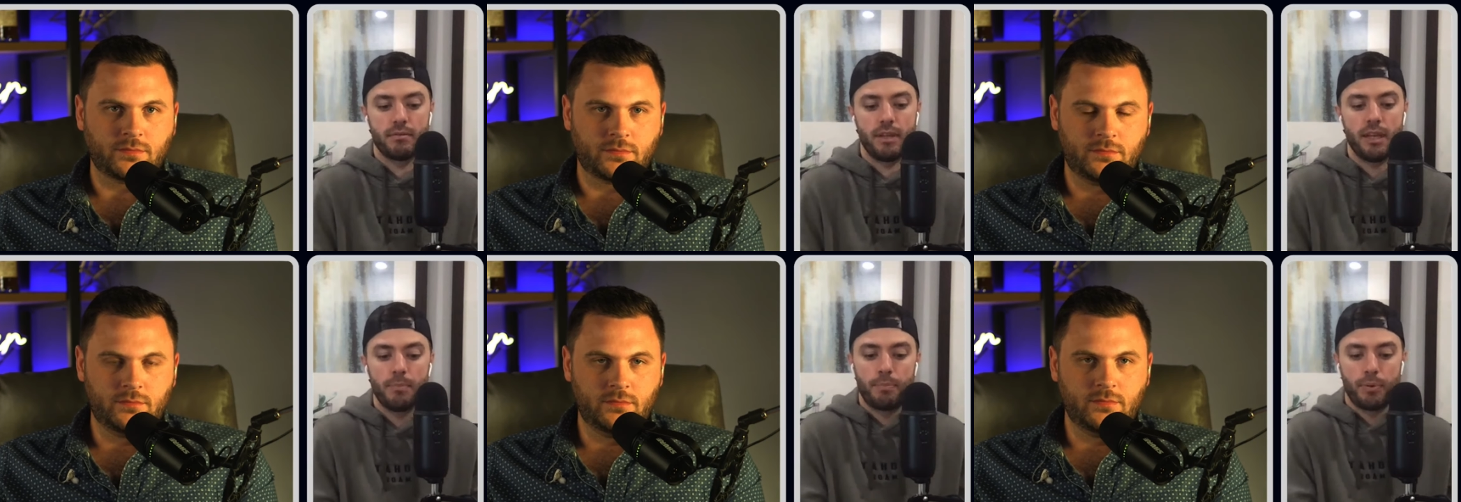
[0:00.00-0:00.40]

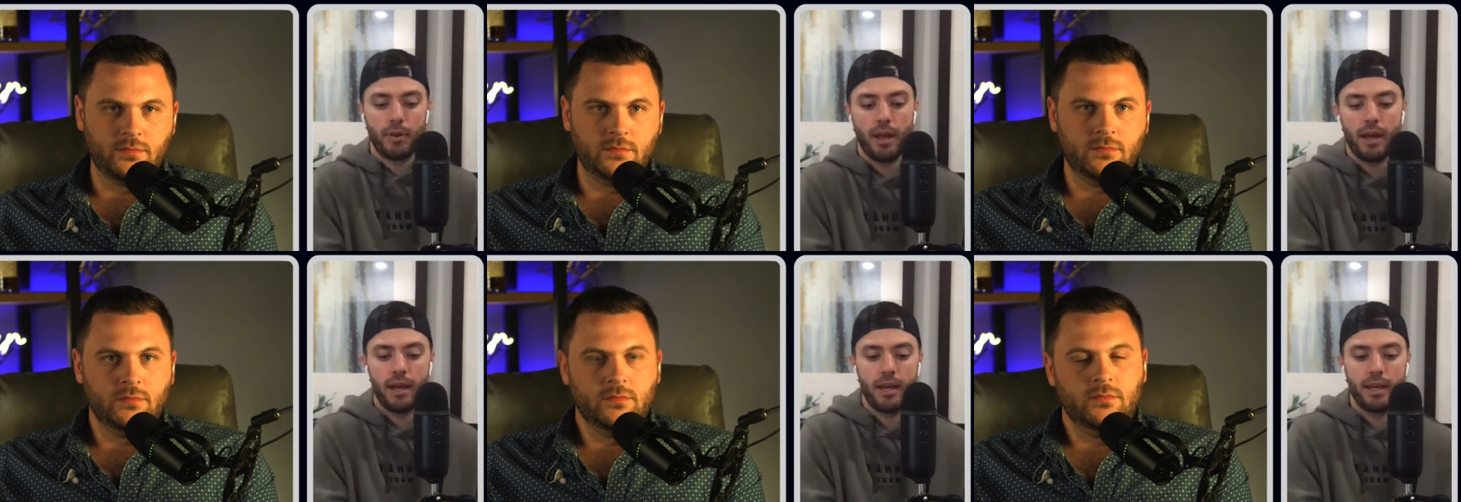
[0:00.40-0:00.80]
Speaker 1: in
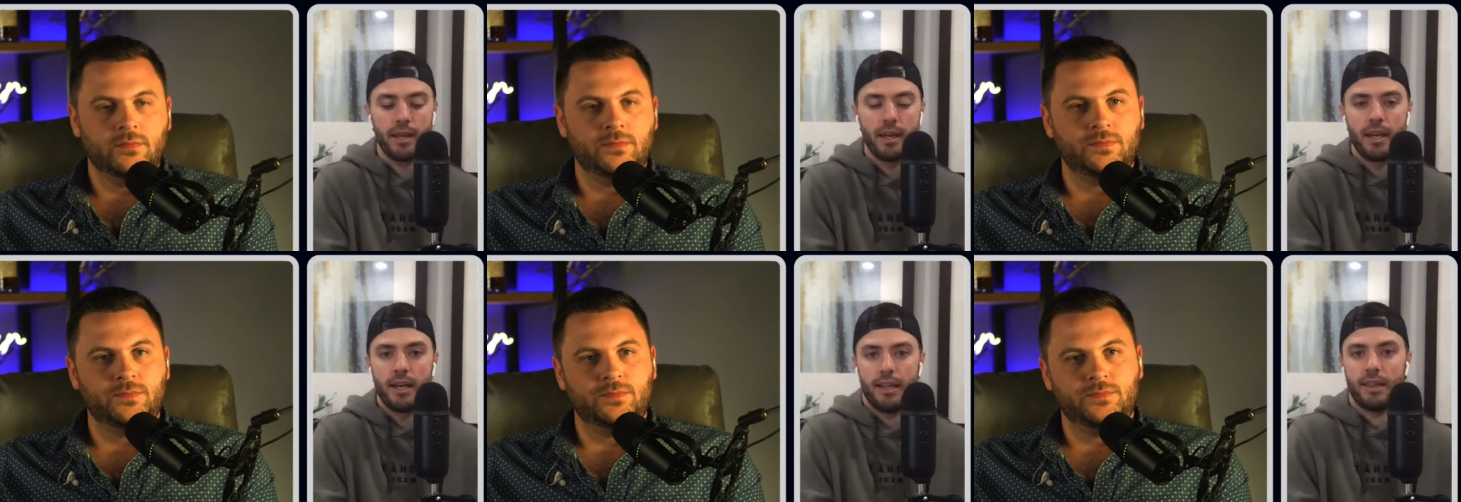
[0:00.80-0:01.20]

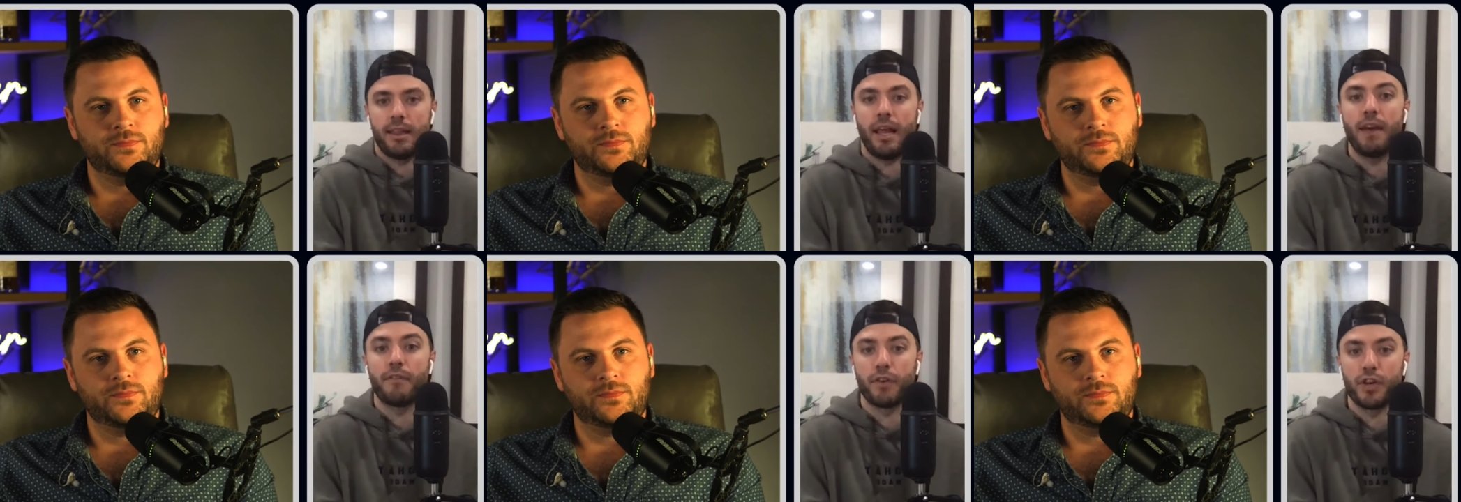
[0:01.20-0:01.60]
play
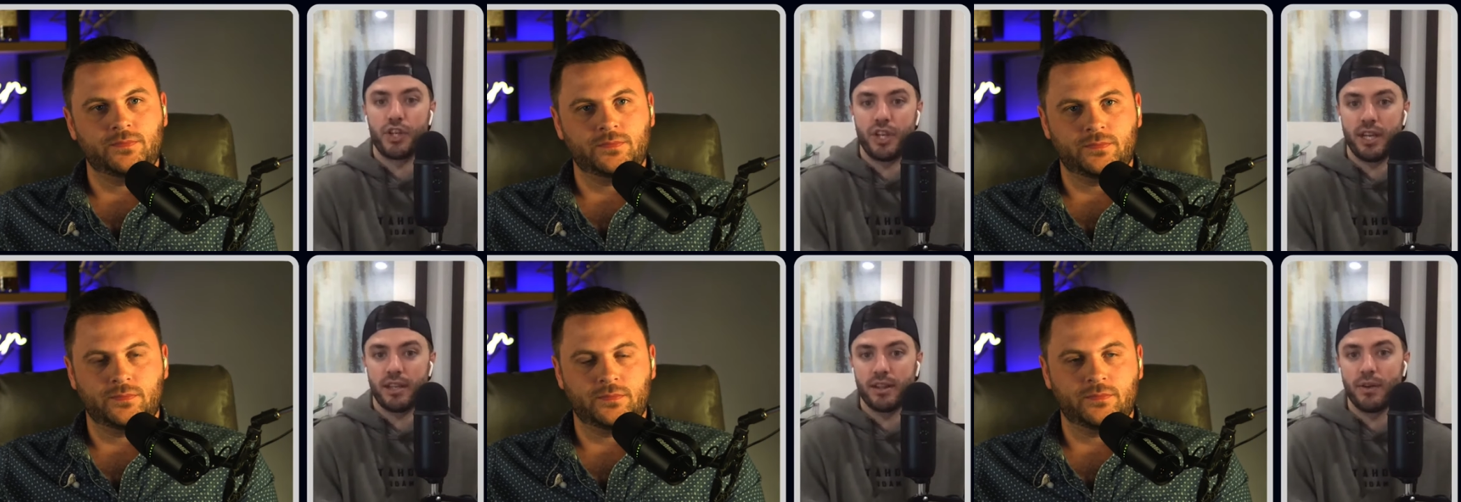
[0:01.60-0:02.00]

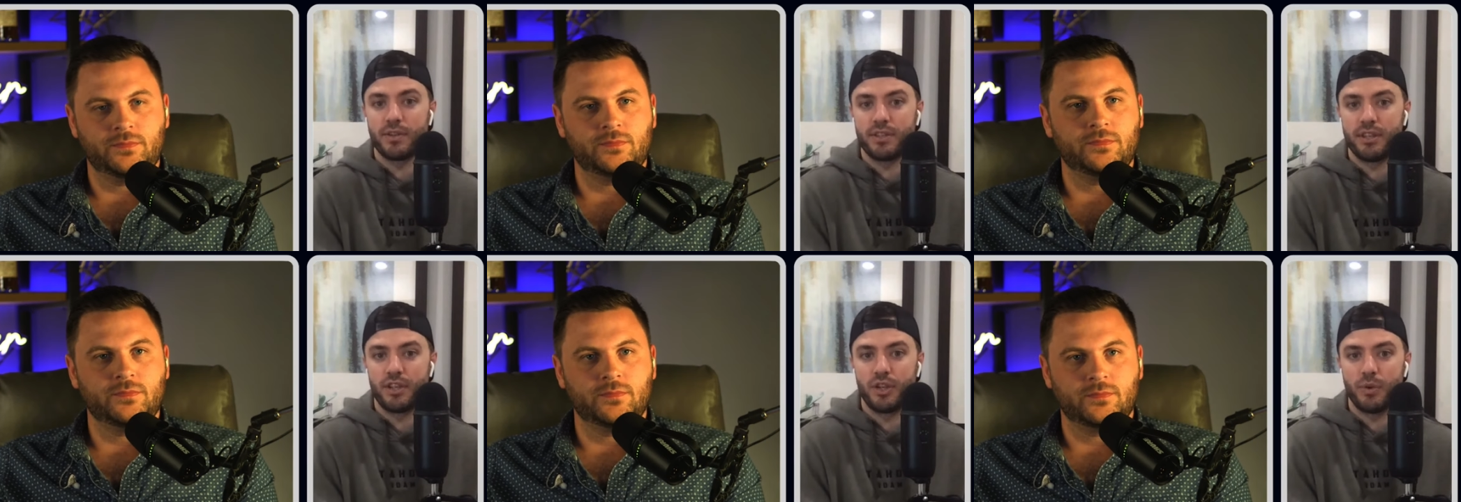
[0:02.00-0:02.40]
leveraging those